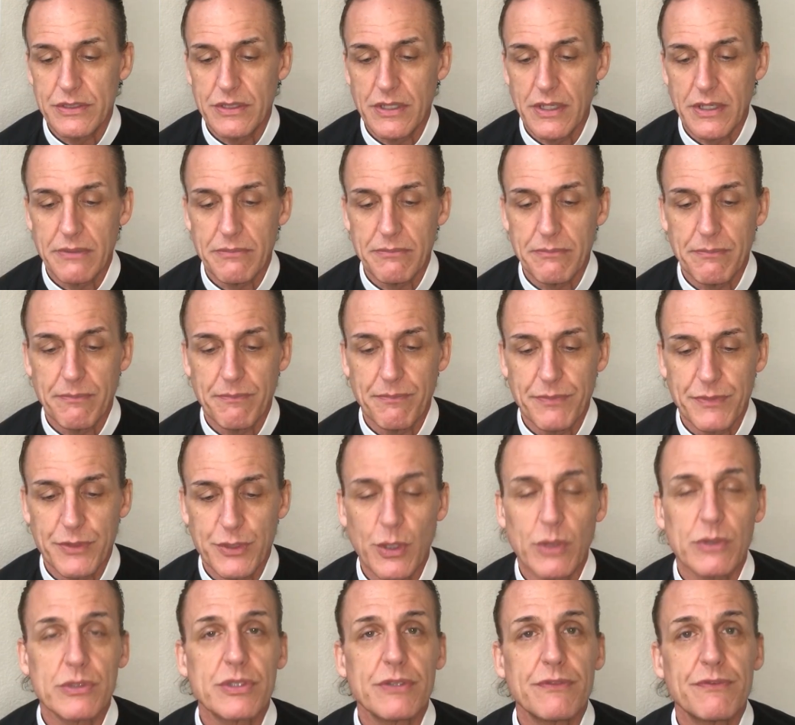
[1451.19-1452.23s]
uh,
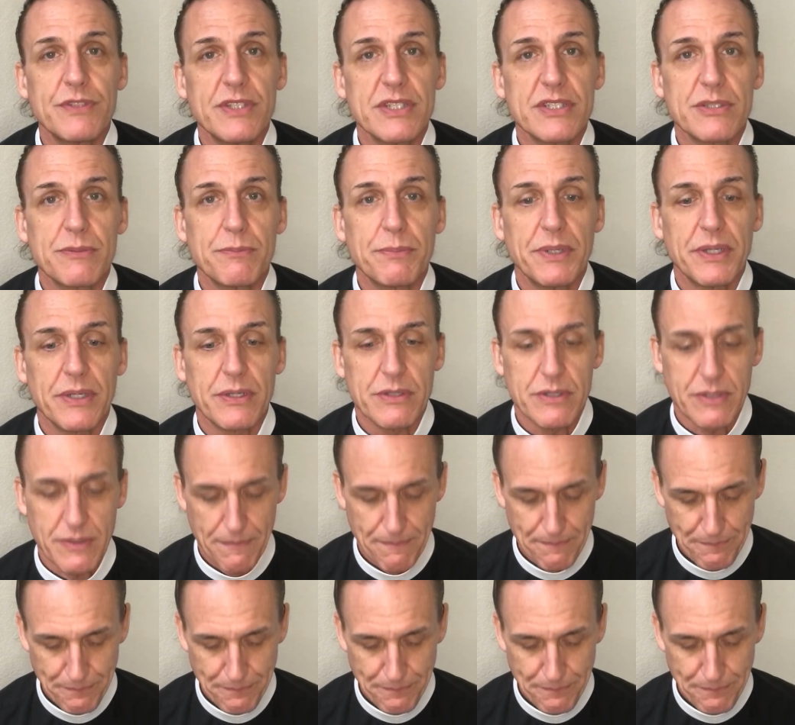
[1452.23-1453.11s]
Joseph disappeared.